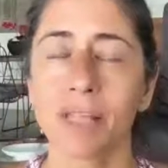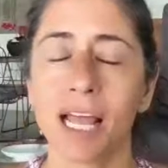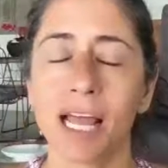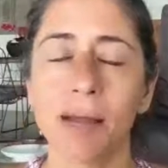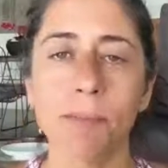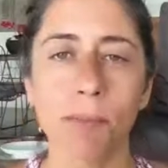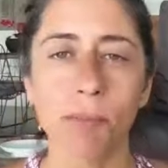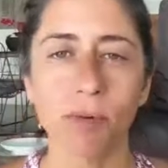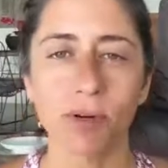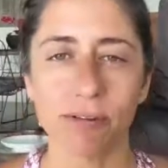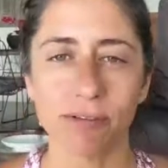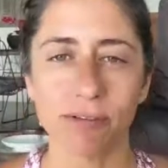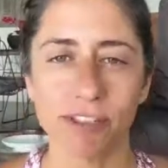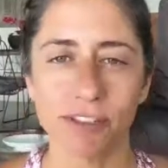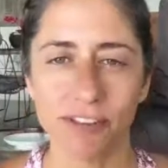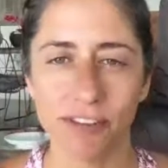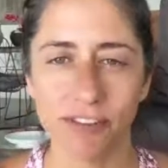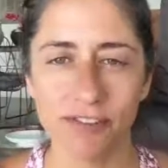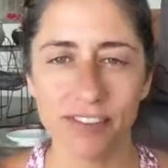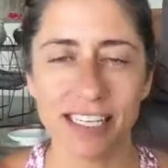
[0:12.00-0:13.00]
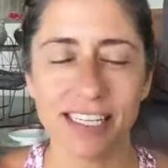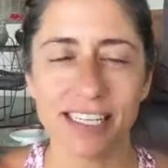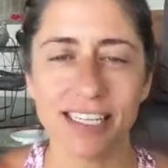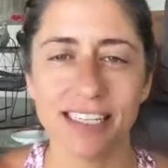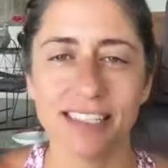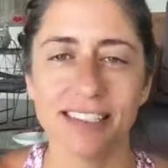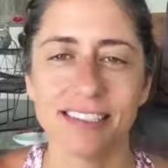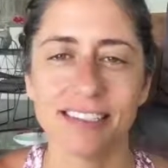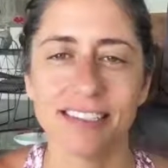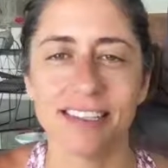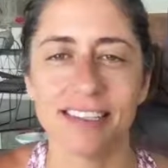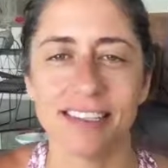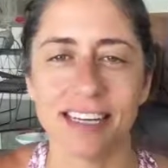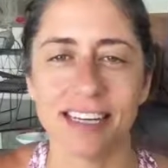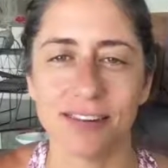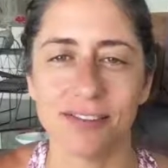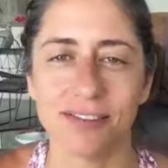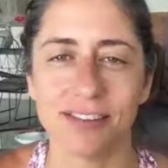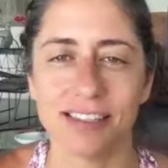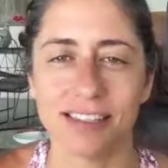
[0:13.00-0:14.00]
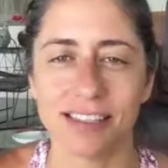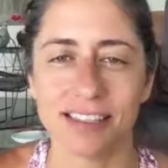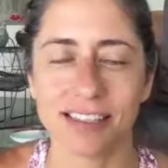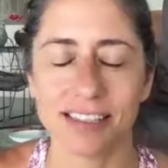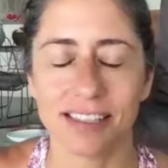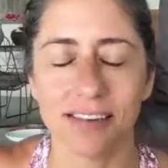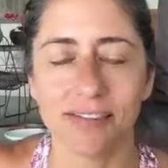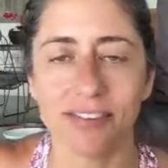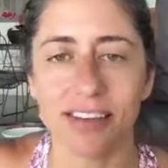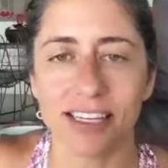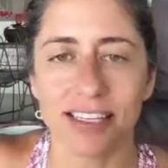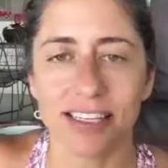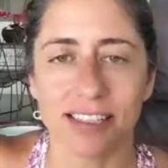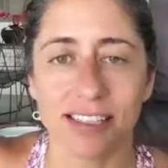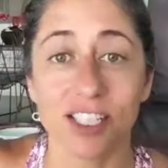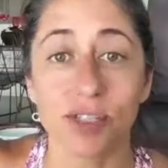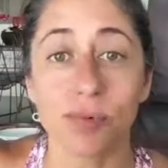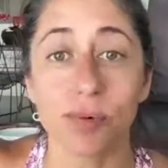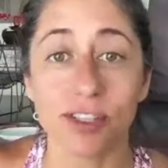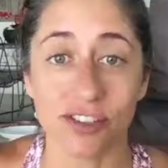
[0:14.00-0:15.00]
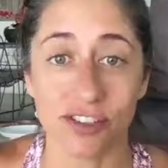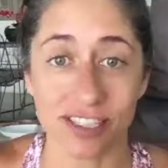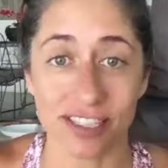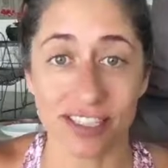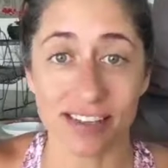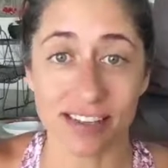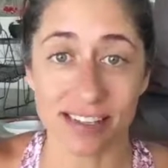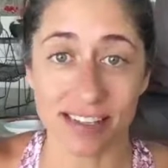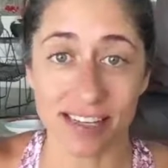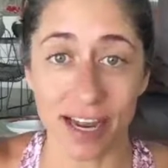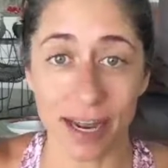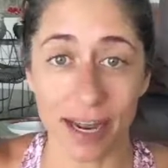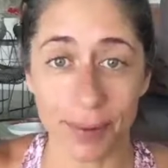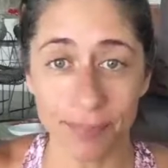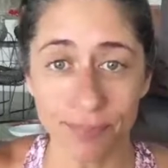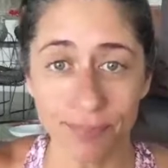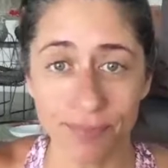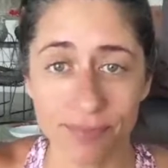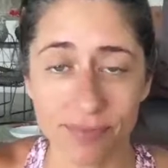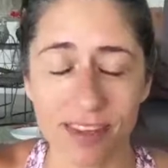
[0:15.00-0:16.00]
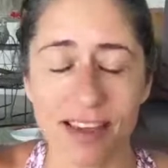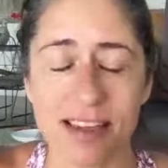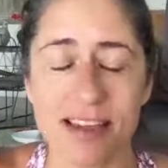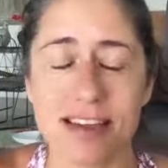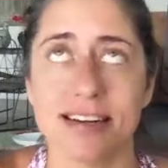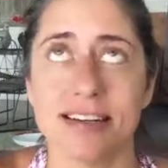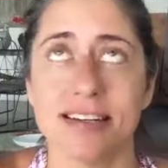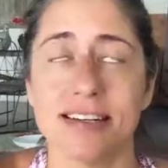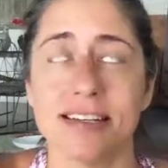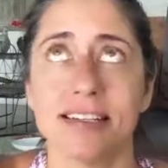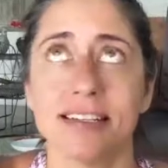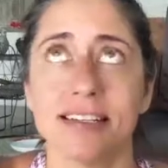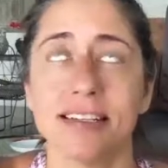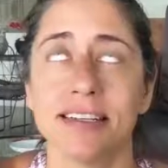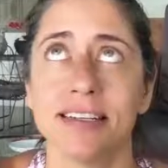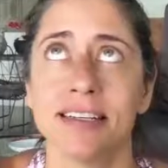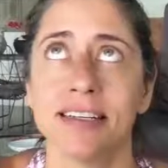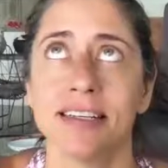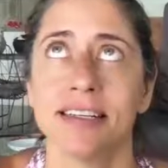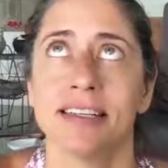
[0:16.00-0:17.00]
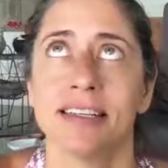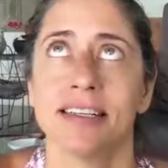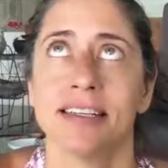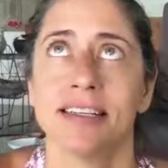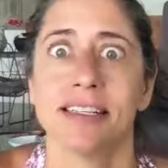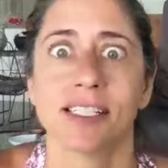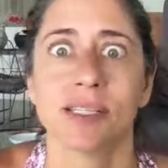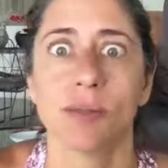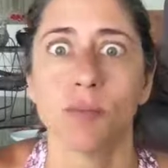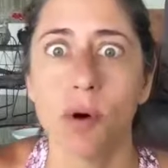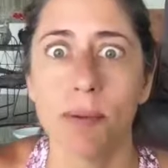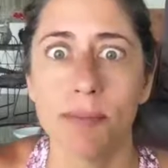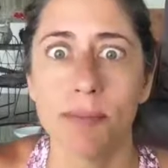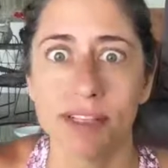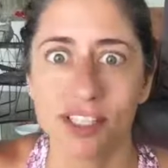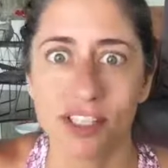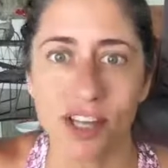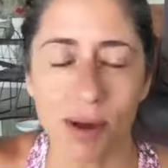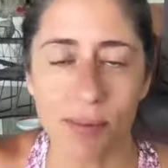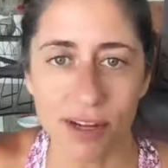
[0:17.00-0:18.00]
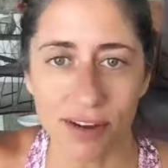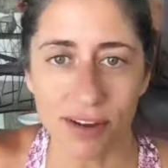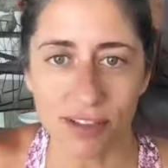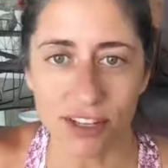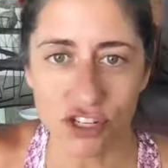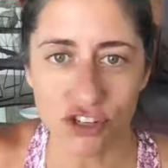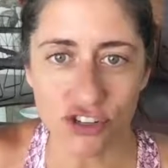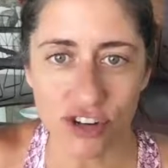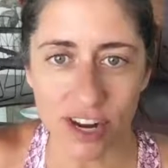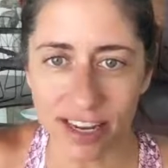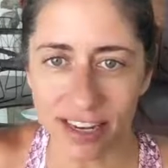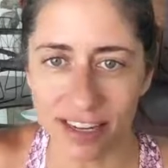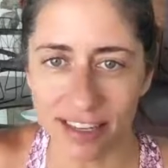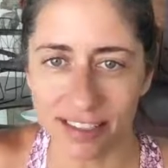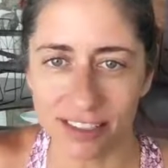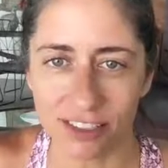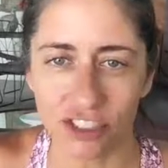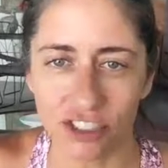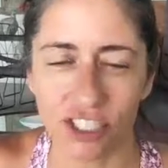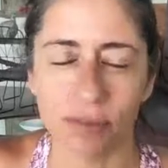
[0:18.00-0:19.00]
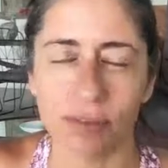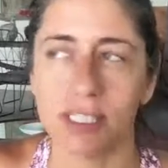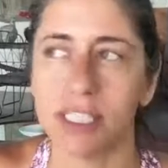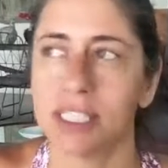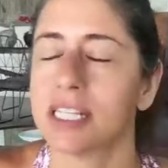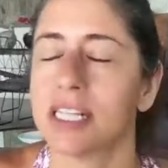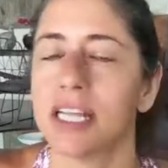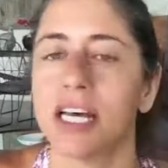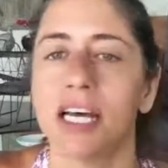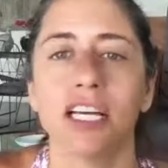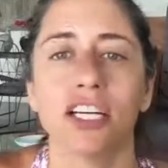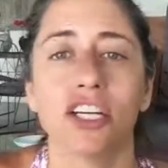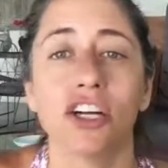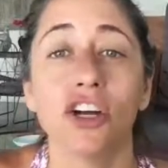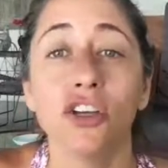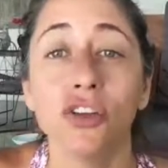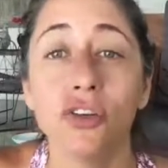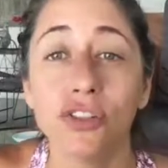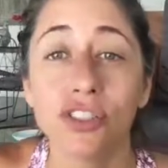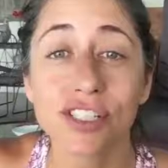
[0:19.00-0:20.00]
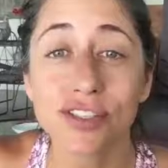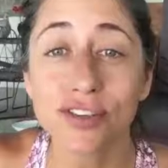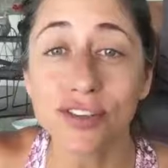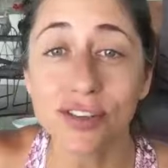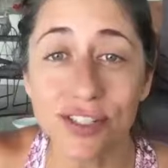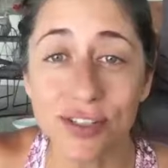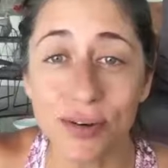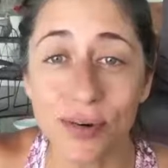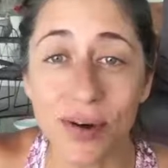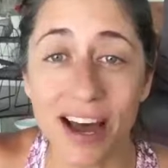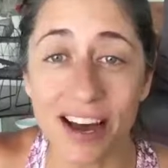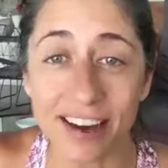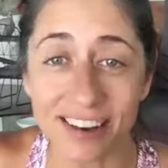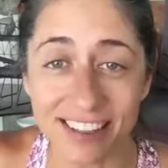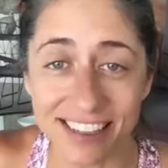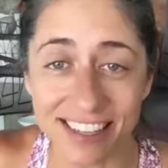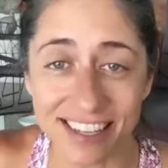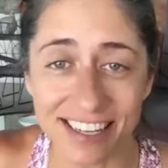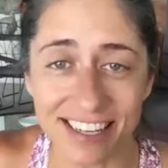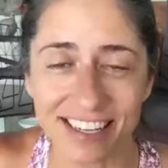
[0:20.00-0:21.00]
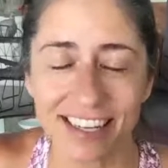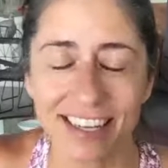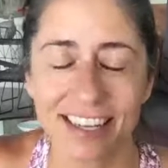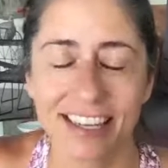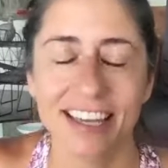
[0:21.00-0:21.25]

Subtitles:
I remember when I was 15 and I was living in Switzerland at the time, and some woman saw me on the train and she was like, "You just look so healthy."